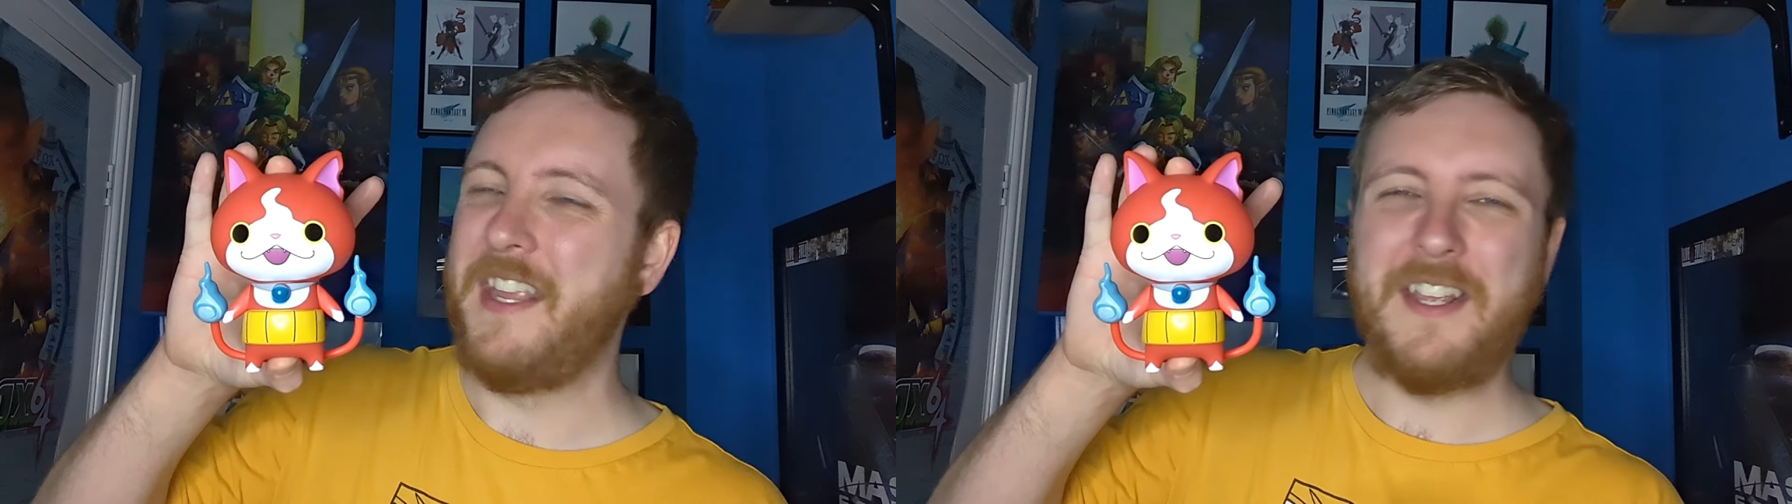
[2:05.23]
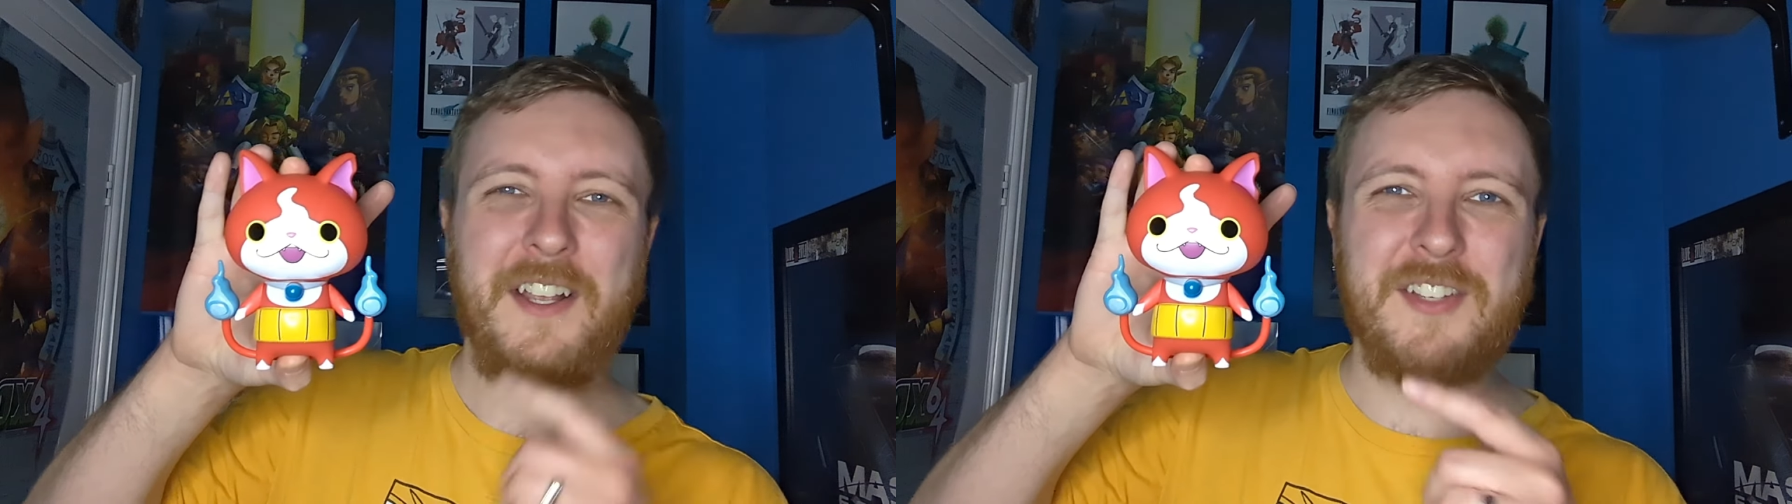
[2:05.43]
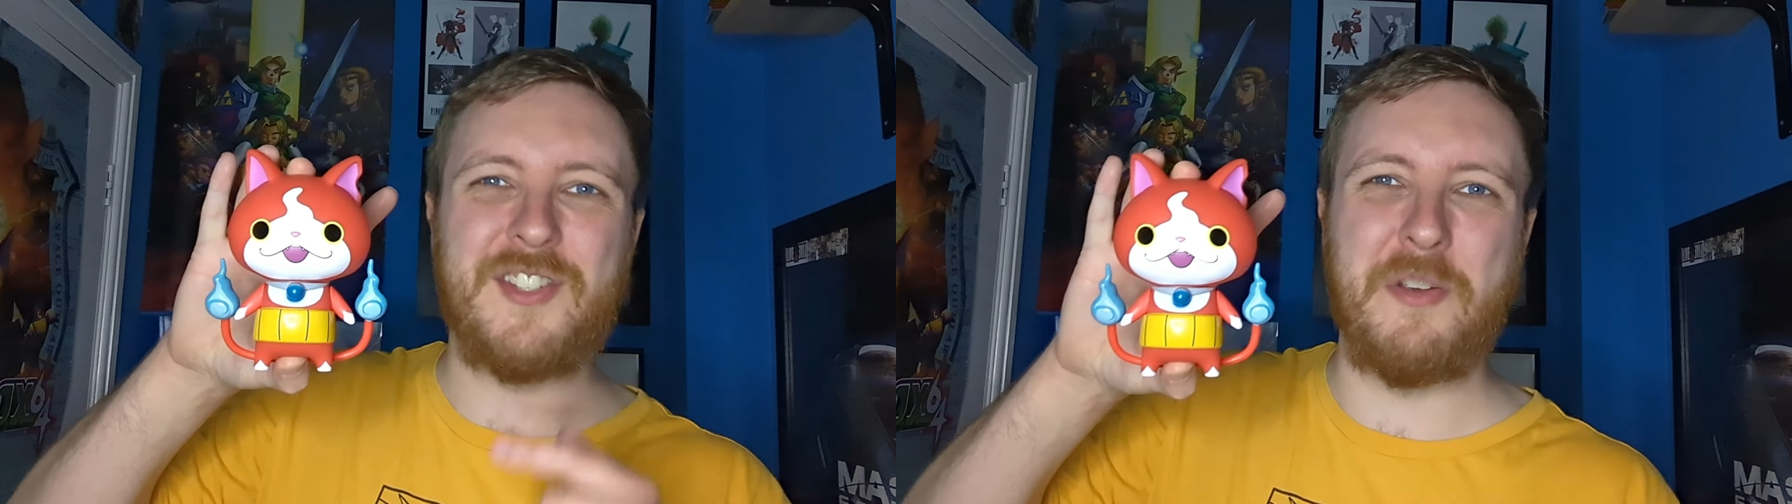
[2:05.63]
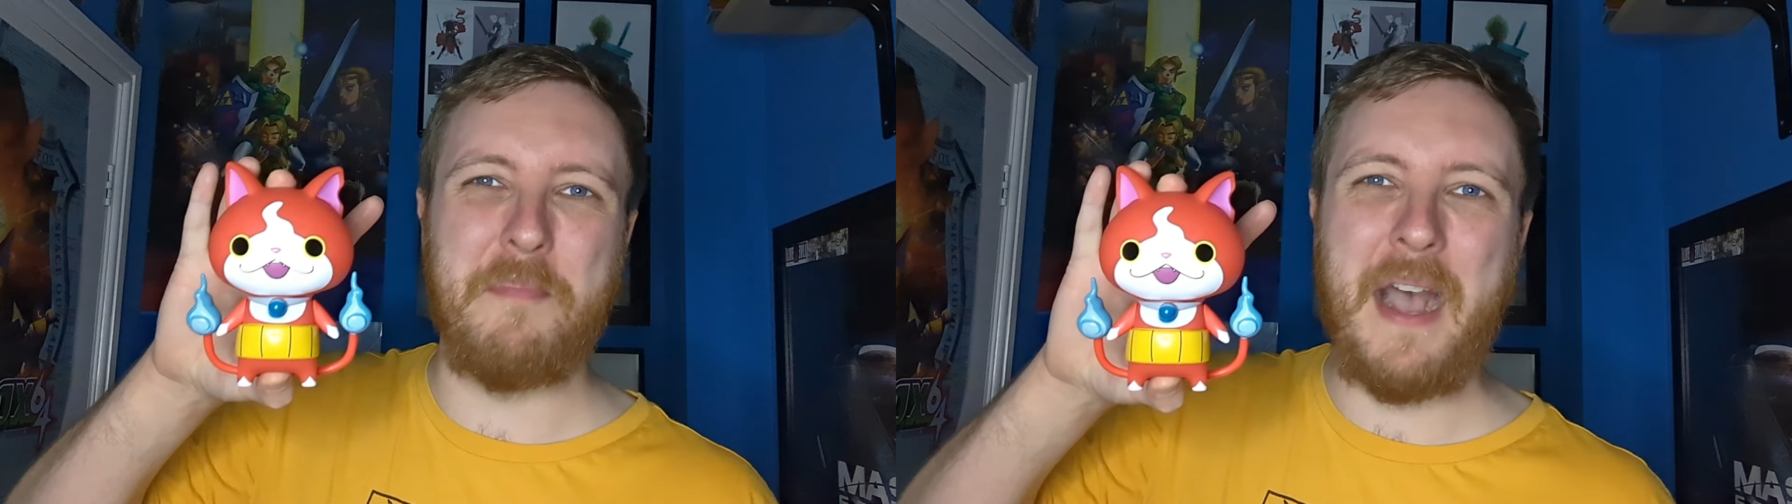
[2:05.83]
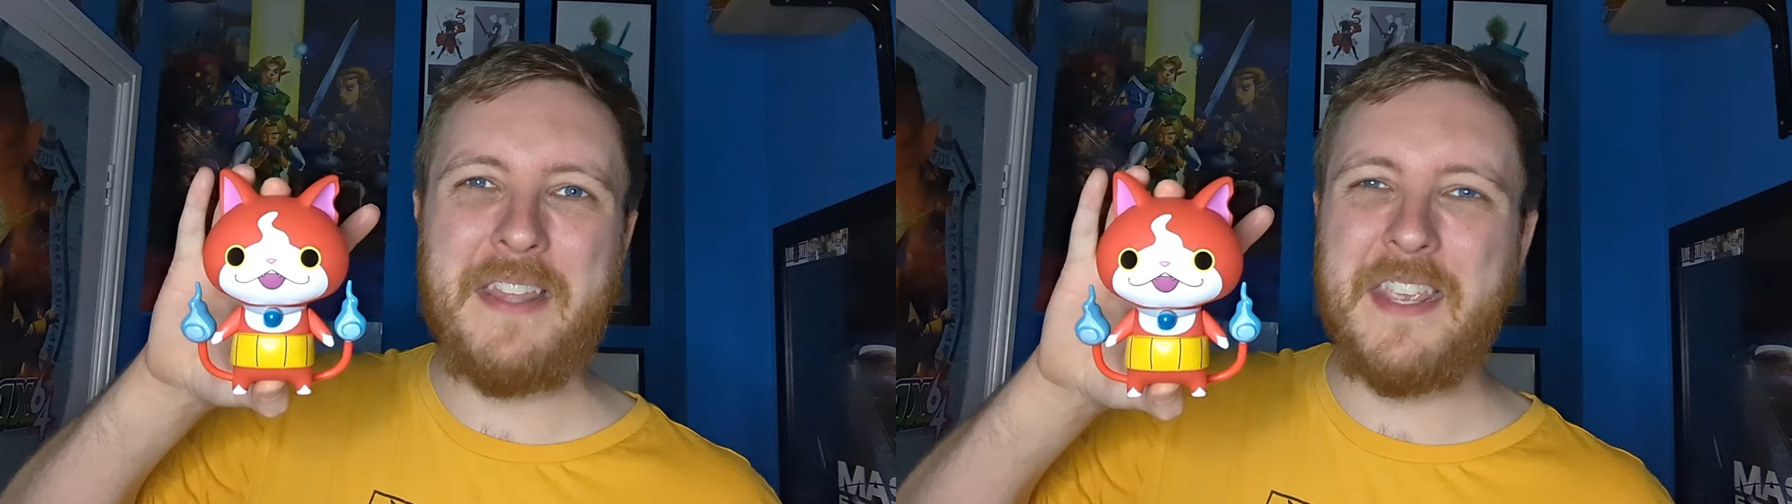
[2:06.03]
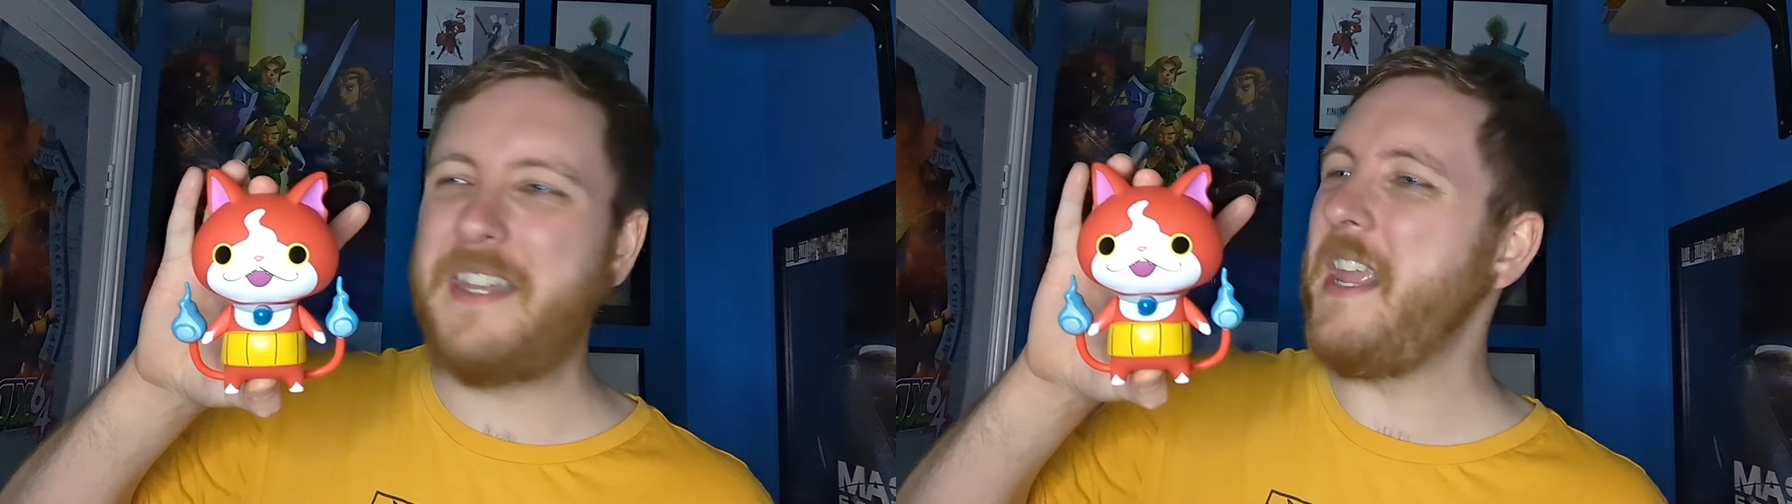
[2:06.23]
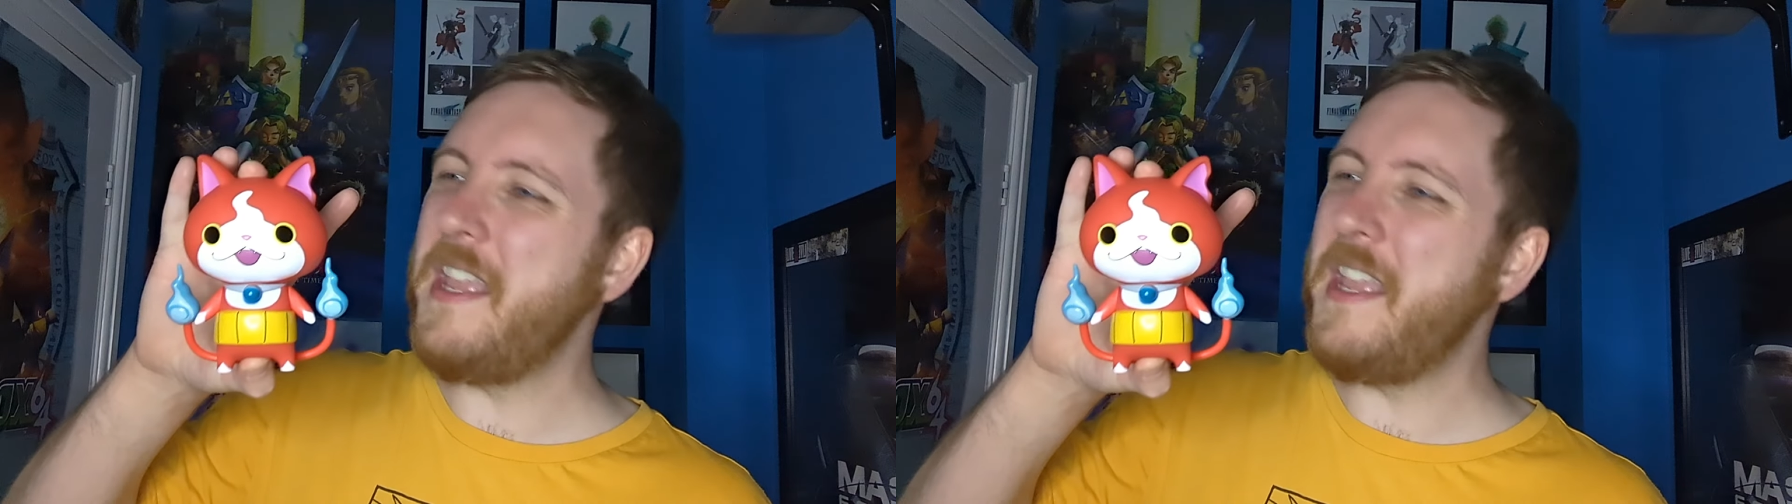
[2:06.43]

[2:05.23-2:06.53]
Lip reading: because Jibanyan